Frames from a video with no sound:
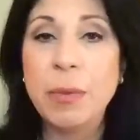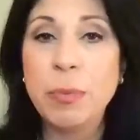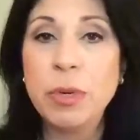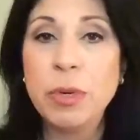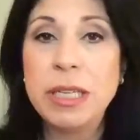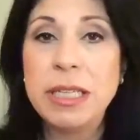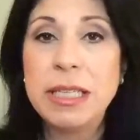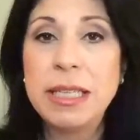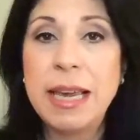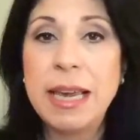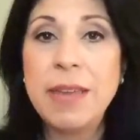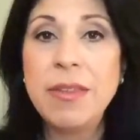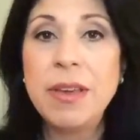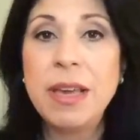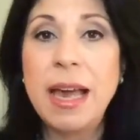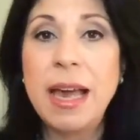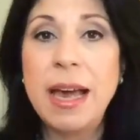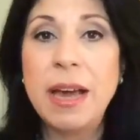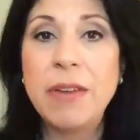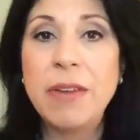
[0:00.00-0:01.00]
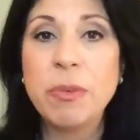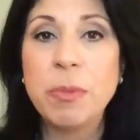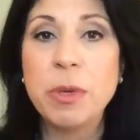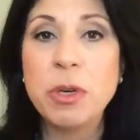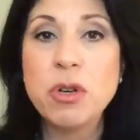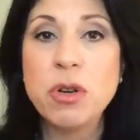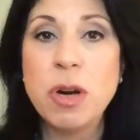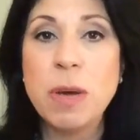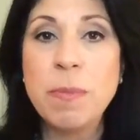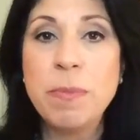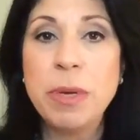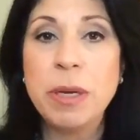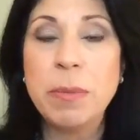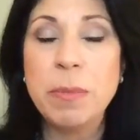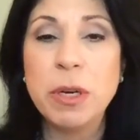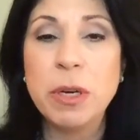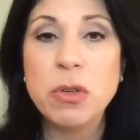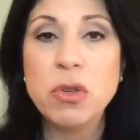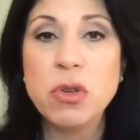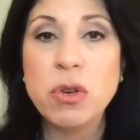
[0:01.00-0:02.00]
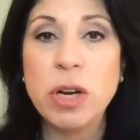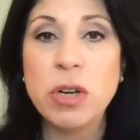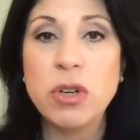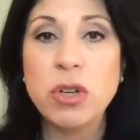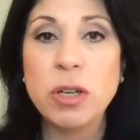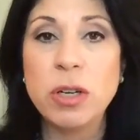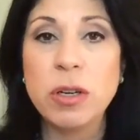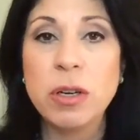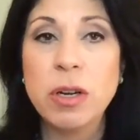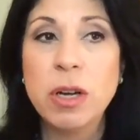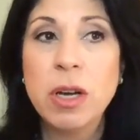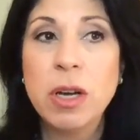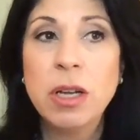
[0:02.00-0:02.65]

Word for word: pretty scathing ad from the Trump administration